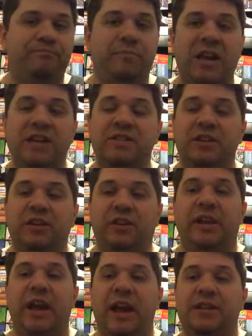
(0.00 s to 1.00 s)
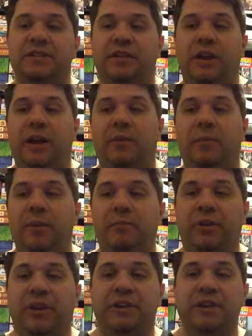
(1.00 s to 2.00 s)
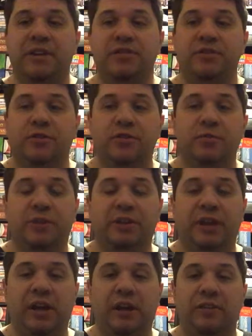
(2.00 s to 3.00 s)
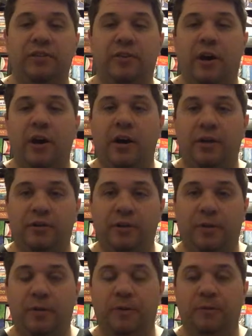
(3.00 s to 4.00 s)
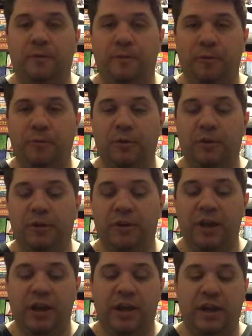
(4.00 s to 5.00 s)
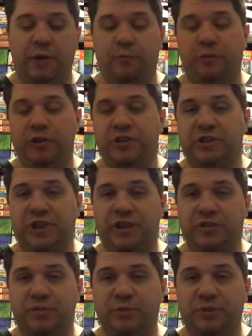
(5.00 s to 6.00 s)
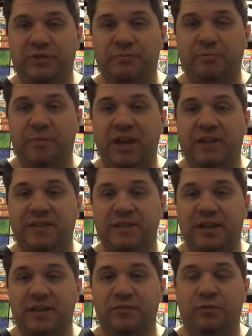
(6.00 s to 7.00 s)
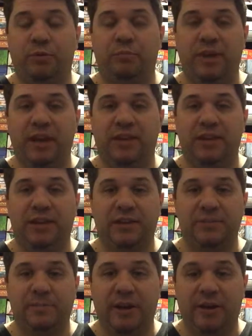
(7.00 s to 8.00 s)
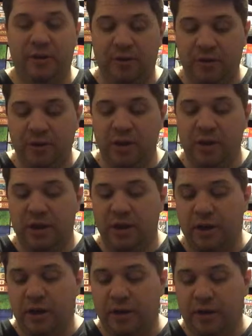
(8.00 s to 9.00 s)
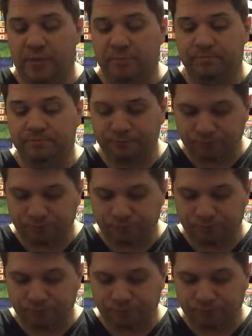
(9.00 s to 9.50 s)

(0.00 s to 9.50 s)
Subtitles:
basically asked a lot of my playtesters what they thought going forward and which things would make sense, would make things better. Now,